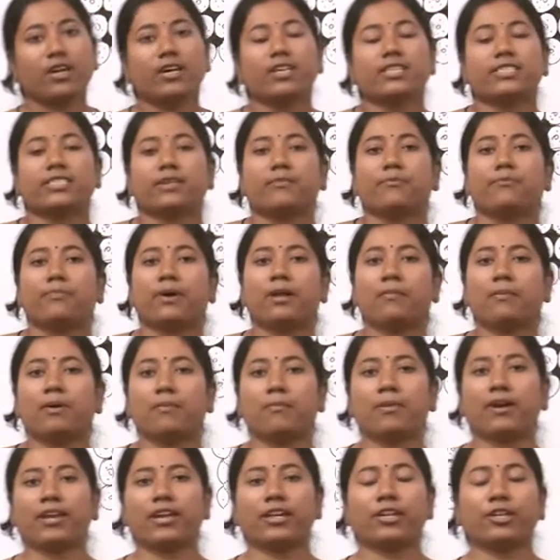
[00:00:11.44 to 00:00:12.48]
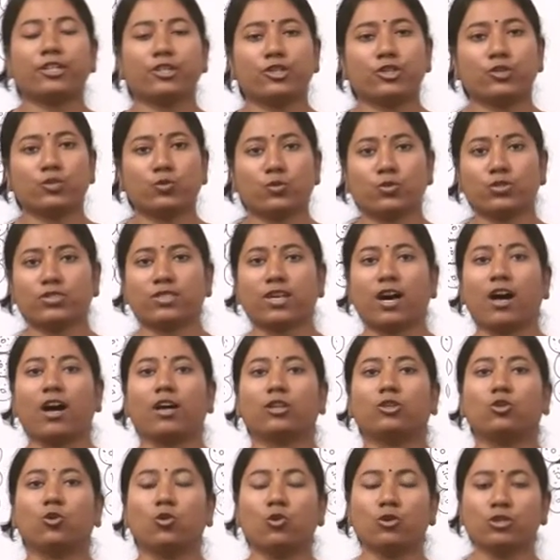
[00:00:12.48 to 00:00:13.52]
Simple permanent tissues are
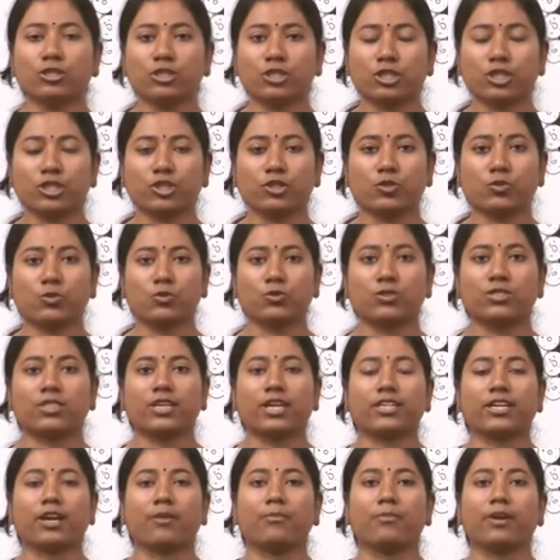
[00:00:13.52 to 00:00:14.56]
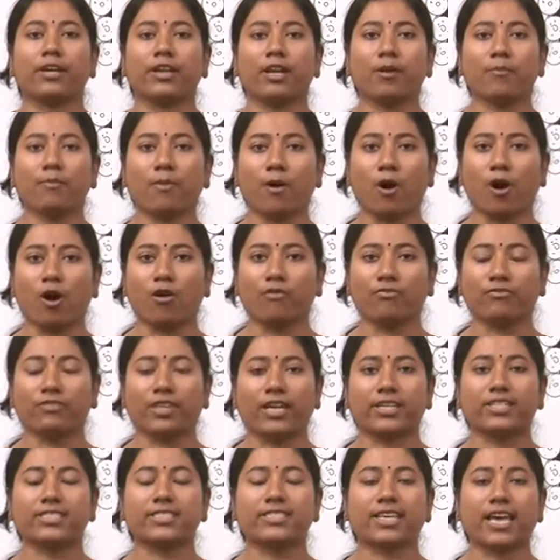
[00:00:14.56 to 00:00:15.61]
those tissues that are made up of
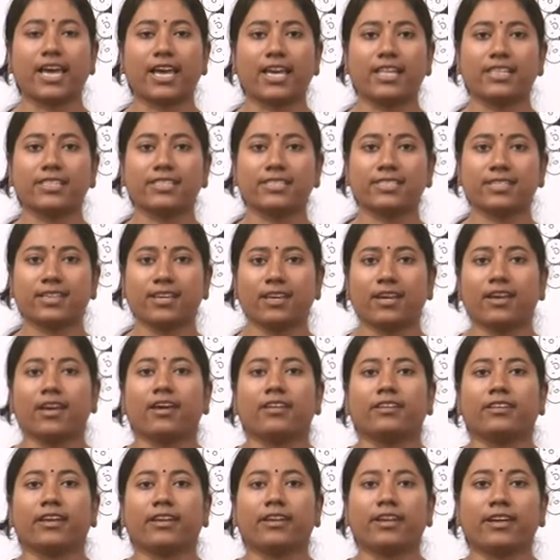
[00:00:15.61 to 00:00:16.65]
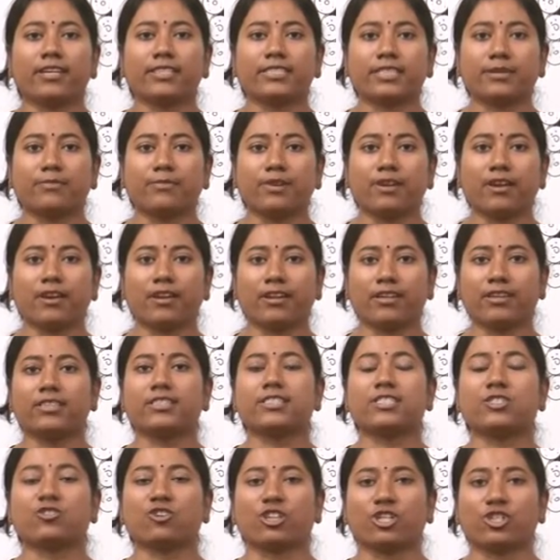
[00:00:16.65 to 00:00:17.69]
that cells that are similar in
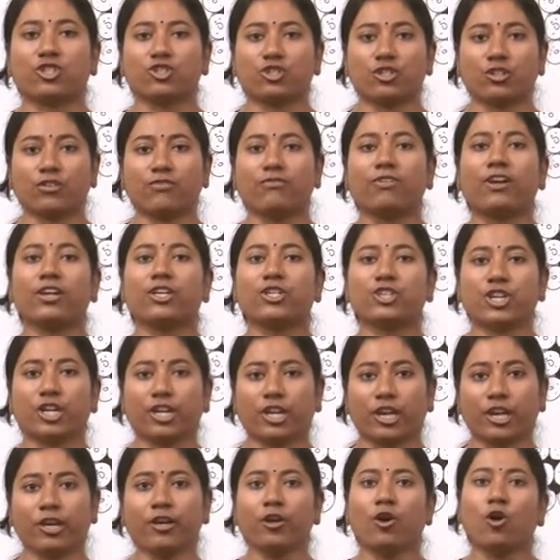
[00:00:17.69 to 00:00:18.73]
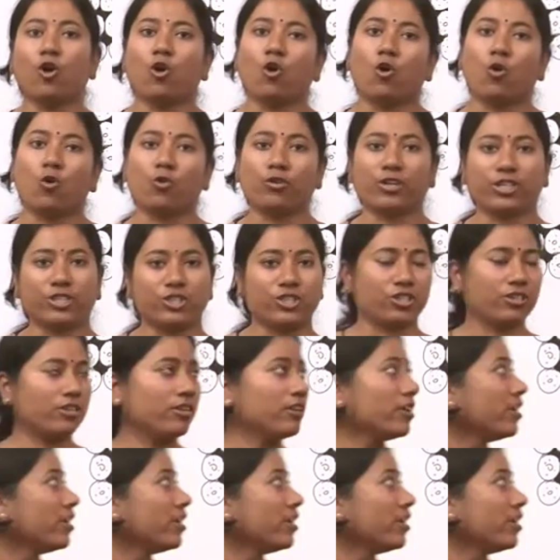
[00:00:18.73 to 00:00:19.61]
structure, function and origin.